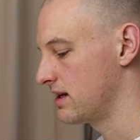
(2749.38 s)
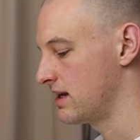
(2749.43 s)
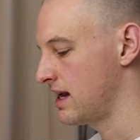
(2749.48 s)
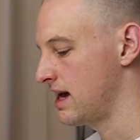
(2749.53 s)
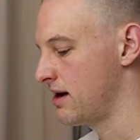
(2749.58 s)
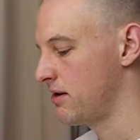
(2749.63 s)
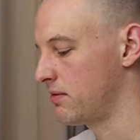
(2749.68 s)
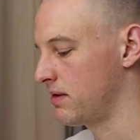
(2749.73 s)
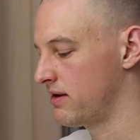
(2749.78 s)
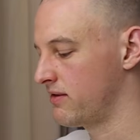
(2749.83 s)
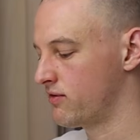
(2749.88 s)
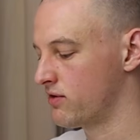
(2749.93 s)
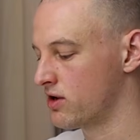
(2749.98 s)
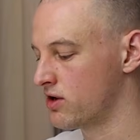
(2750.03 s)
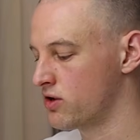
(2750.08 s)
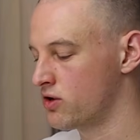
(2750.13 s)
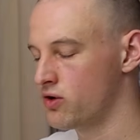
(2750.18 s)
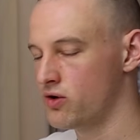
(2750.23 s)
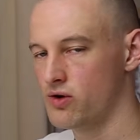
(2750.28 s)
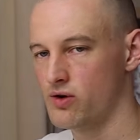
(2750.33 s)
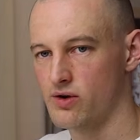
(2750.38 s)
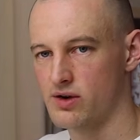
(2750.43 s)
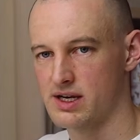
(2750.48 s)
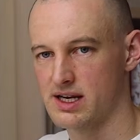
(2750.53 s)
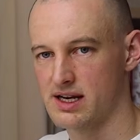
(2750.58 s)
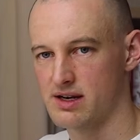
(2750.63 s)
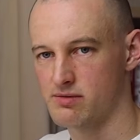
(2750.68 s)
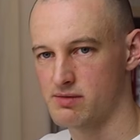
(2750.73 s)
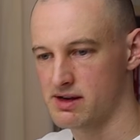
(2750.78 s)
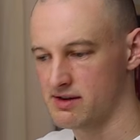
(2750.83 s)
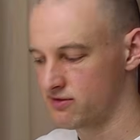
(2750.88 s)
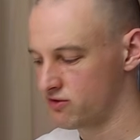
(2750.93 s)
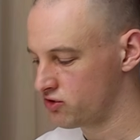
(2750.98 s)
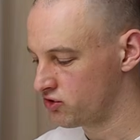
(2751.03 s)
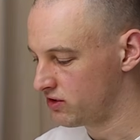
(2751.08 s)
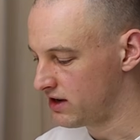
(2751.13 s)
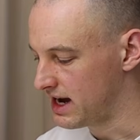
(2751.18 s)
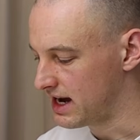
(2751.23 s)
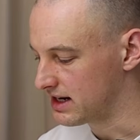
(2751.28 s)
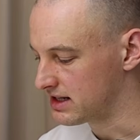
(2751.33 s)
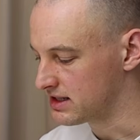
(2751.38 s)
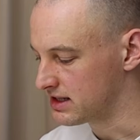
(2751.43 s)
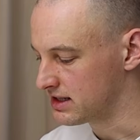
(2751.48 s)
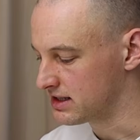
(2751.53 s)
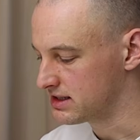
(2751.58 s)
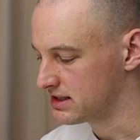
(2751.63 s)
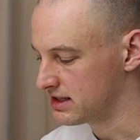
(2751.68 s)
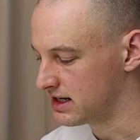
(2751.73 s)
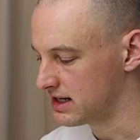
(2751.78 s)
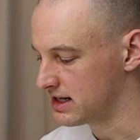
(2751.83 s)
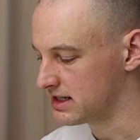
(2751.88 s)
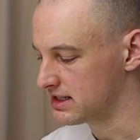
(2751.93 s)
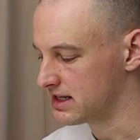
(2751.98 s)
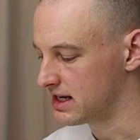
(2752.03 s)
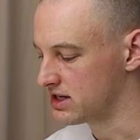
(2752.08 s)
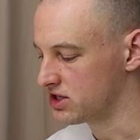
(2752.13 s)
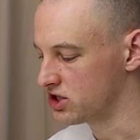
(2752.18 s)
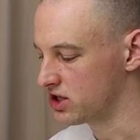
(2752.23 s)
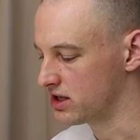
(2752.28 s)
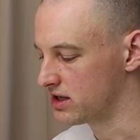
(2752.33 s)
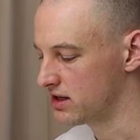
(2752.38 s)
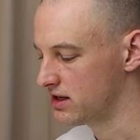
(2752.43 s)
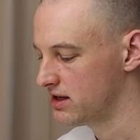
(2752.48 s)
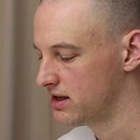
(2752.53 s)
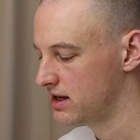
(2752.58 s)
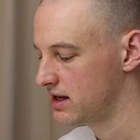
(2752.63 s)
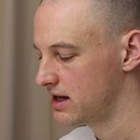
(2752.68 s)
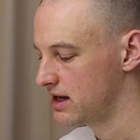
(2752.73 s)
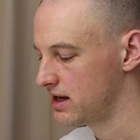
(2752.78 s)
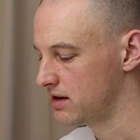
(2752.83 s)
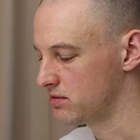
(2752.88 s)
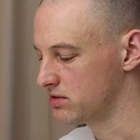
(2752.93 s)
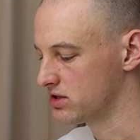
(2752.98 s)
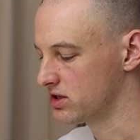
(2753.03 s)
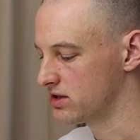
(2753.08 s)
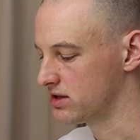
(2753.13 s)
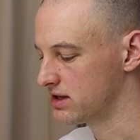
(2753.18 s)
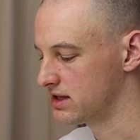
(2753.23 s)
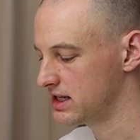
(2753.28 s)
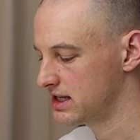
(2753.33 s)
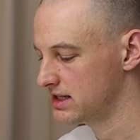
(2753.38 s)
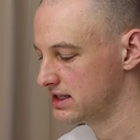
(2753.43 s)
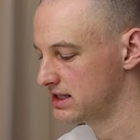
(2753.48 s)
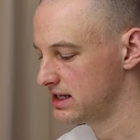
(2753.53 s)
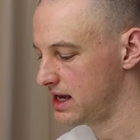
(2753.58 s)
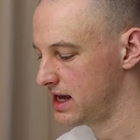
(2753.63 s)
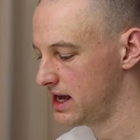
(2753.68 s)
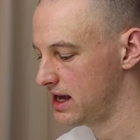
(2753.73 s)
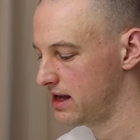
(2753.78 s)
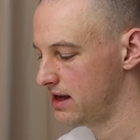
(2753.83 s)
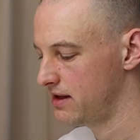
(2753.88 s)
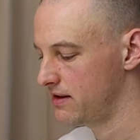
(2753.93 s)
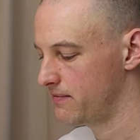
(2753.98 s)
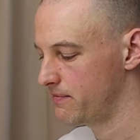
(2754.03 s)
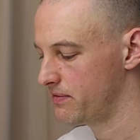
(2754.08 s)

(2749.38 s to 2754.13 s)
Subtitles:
Now we've tracked our study session. It was on this day,